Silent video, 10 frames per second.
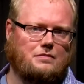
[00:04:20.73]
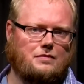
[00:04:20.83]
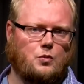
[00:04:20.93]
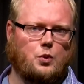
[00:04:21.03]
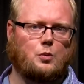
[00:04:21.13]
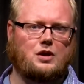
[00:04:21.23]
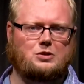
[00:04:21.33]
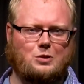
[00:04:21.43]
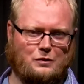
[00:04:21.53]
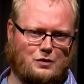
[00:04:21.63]
We want
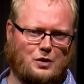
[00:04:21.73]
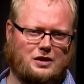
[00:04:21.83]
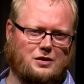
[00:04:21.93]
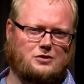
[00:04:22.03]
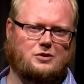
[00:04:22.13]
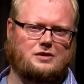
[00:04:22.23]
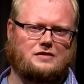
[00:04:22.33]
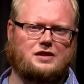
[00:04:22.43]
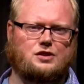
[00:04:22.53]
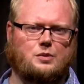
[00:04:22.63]
to avoid those sorts of
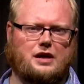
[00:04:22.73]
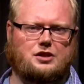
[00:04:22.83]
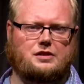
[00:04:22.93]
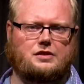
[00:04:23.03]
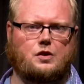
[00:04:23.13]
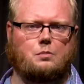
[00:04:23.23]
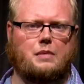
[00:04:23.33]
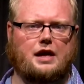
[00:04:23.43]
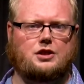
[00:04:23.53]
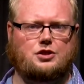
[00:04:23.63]
situations. So
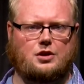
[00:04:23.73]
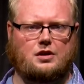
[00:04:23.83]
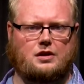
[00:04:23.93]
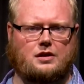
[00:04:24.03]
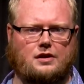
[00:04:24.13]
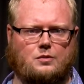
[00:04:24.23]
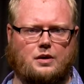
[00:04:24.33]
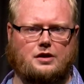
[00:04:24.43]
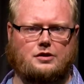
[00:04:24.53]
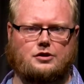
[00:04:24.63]
make sure that when
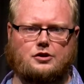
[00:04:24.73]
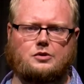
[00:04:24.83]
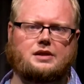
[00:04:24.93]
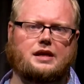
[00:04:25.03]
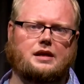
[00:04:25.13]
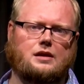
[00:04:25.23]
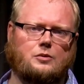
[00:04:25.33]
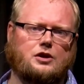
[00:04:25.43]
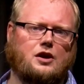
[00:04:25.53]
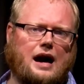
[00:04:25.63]

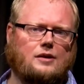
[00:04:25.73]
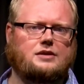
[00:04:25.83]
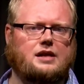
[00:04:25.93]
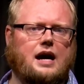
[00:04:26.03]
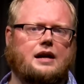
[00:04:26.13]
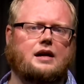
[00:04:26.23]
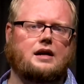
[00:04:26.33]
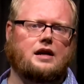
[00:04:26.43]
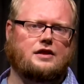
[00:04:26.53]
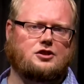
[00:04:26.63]
you're outside,
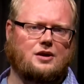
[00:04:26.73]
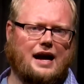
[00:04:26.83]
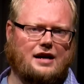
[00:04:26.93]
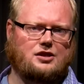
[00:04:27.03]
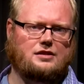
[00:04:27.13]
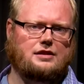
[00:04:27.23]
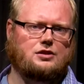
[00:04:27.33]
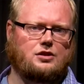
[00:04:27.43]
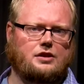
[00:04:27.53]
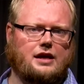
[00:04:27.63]
that you're actually
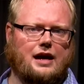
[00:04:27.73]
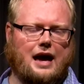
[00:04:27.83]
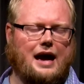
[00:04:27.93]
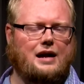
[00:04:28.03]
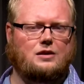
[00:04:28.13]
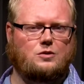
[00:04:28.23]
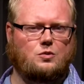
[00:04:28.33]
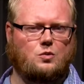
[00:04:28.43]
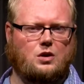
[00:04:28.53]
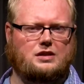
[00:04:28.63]
looking at
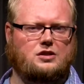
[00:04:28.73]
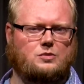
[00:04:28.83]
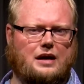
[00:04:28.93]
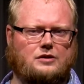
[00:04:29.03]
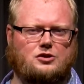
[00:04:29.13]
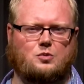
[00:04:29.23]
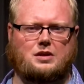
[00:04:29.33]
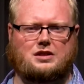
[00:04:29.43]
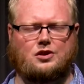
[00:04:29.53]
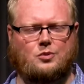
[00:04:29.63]
what's around you,
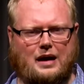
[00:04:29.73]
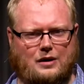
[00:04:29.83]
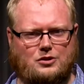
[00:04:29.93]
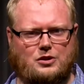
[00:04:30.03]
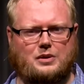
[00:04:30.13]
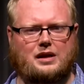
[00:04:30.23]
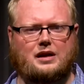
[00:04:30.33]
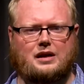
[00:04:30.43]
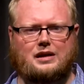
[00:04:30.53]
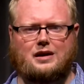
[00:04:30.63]
what's the ground doing.
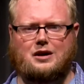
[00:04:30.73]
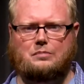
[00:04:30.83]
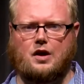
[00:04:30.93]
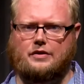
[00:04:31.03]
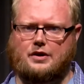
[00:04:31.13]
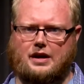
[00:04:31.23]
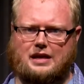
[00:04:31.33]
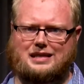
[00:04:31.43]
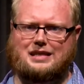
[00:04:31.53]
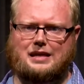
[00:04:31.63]
Are there any
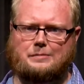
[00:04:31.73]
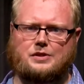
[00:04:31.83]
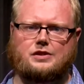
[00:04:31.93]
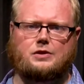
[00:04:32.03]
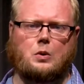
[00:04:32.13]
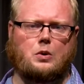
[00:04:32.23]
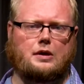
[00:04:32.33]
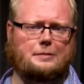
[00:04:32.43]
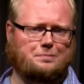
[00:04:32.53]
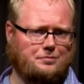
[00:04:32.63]
dips
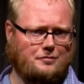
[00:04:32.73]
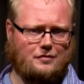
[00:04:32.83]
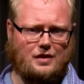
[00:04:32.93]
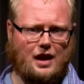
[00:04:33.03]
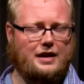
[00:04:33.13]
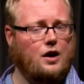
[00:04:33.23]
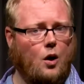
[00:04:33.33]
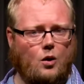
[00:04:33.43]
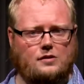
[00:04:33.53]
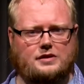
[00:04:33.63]
or any
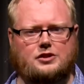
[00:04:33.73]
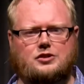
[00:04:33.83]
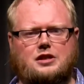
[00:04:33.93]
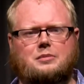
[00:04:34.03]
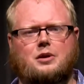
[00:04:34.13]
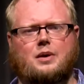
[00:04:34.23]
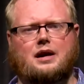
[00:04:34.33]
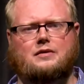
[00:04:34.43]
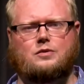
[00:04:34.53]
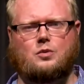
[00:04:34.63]
holes that you need to be aware
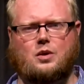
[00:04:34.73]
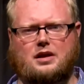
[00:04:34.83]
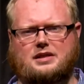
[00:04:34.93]
of? What